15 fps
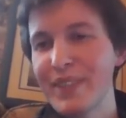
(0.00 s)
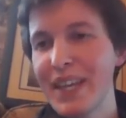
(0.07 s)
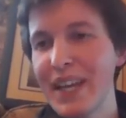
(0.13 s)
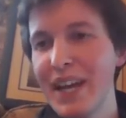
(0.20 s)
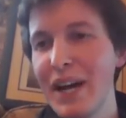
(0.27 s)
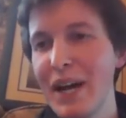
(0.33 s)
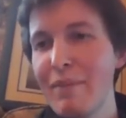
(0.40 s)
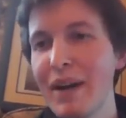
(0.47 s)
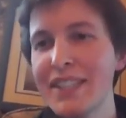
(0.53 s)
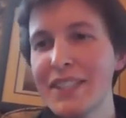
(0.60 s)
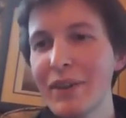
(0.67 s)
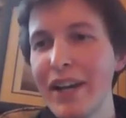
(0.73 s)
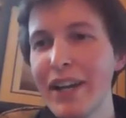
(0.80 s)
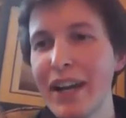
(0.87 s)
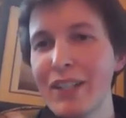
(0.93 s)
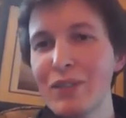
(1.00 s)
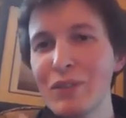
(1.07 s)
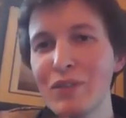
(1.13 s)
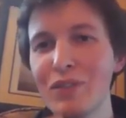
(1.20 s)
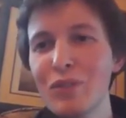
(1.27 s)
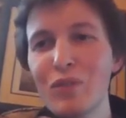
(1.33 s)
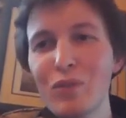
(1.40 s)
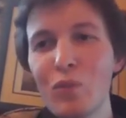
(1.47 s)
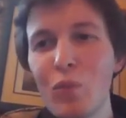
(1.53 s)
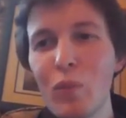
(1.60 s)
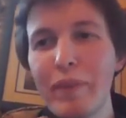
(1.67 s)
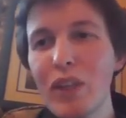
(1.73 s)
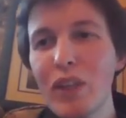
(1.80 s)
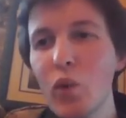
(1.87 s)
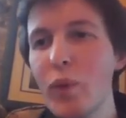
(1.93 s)
And so I sort of
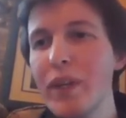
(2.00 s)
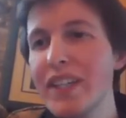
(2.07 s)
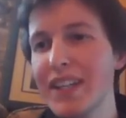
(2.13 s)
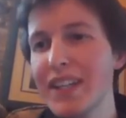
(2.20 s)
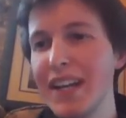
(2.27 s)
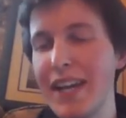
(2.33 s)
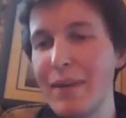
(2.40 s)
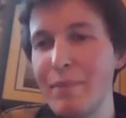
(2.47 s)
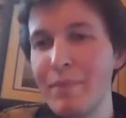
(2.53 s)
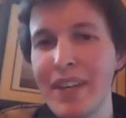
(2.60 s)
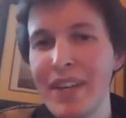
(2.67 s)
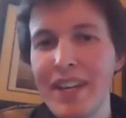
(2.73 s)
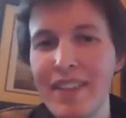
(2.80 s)
make the weak claim